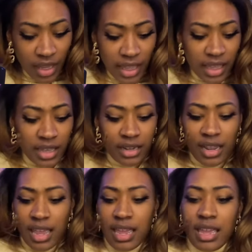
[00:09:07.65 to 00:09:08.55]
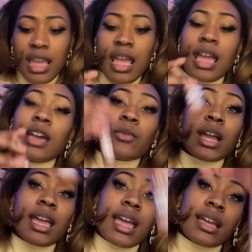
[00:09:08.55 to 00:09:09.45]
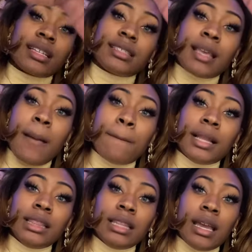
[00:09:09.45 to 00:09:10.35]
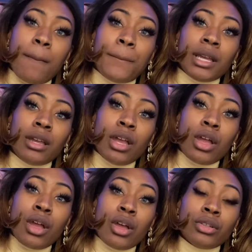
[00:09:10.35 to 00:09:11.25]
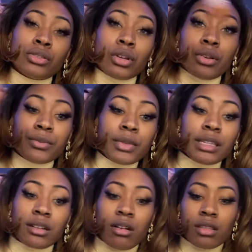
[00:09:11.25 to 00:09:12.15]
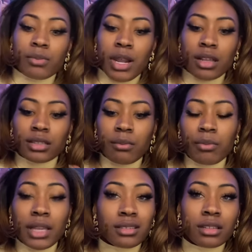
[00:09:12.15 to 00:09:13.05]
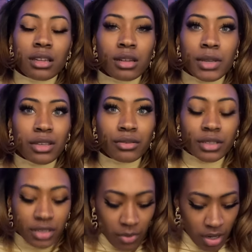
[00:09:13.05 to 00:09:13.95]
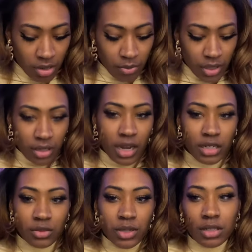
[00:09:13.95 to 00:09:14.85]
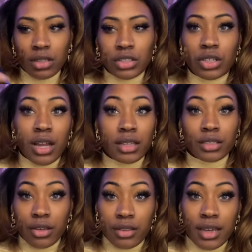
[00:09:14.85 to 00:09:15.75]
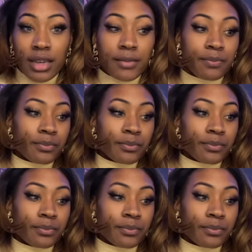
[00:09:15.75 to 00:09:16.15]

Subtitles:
And a NYX lip. So these are all the products I'm basically going to be using tomorrow. But I just wanted to let you guys know that.